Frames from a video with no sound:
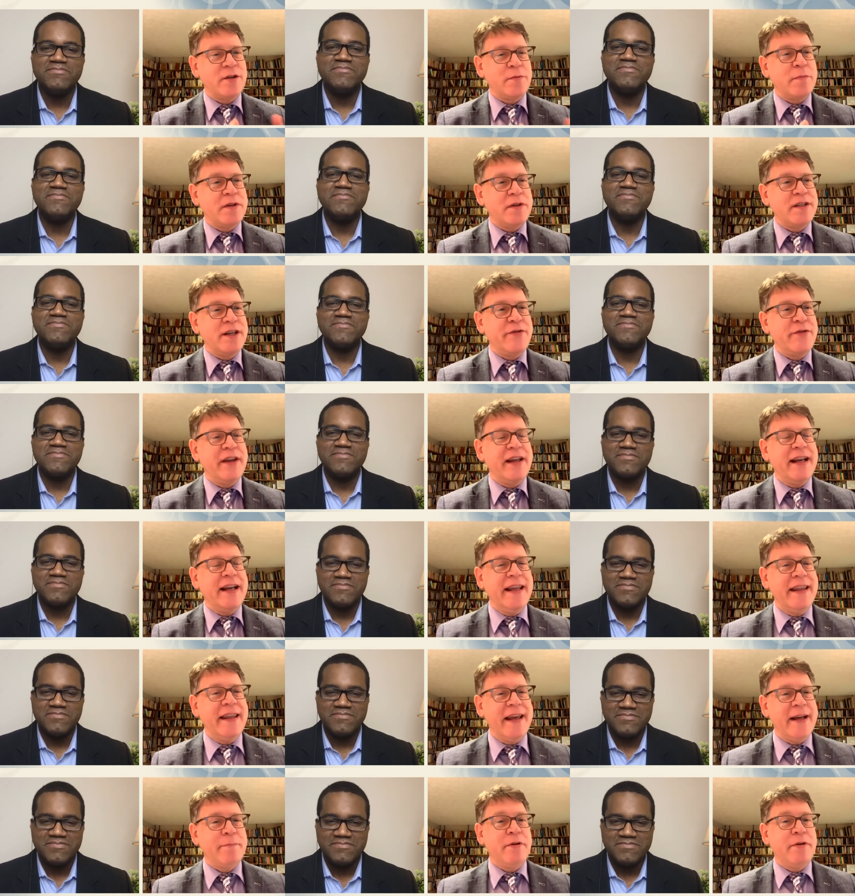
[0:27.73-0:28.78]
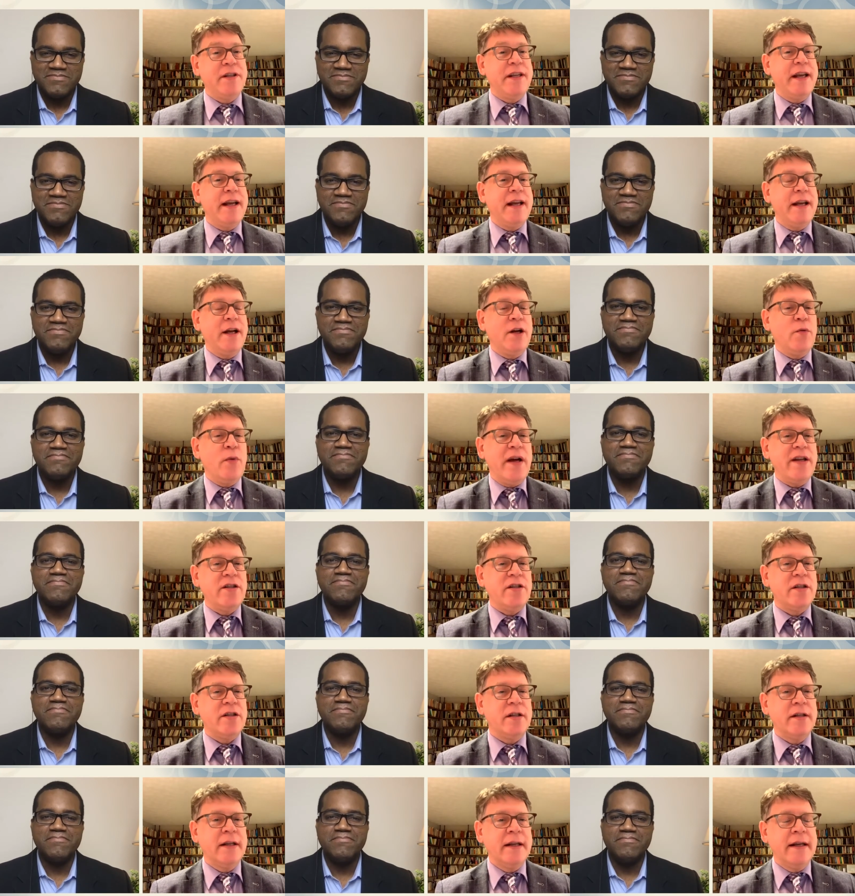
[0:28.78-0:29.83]
Speaker 1: specifically that particular
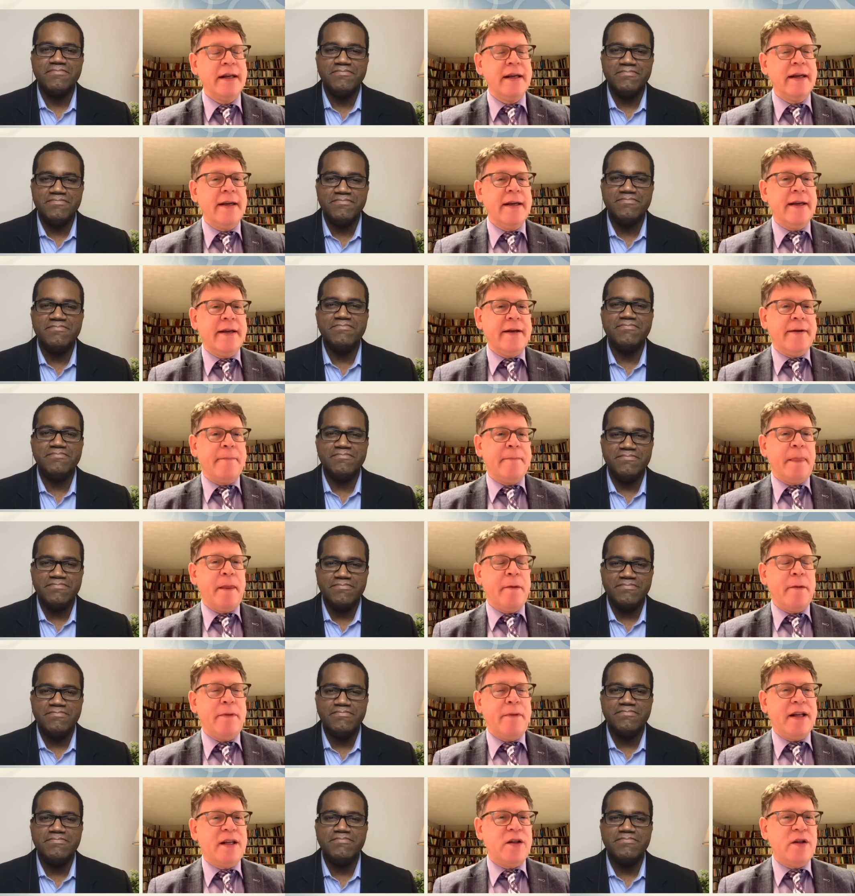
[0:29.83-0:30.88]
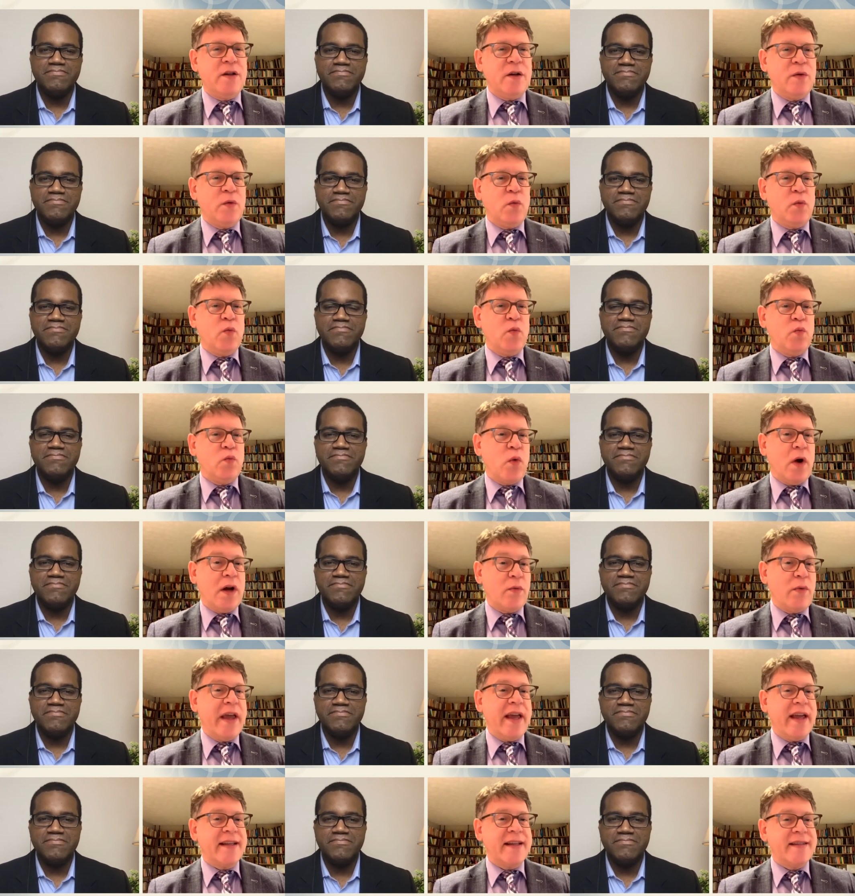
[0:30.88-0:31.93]
question. Mm but uh, what
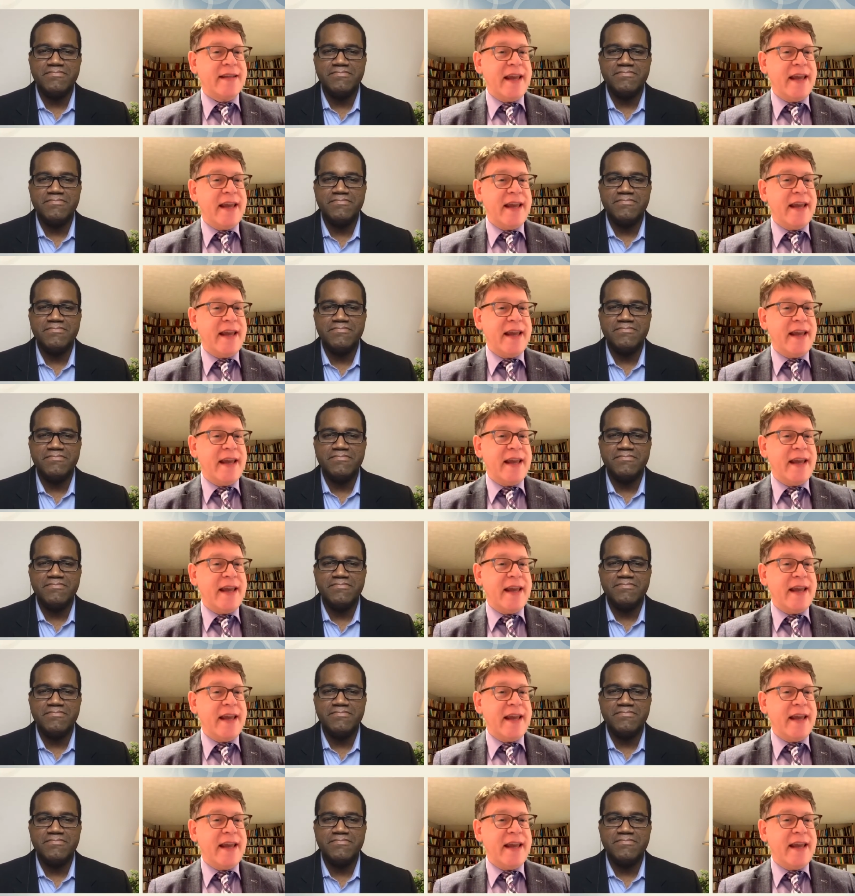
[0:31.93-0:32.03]
we can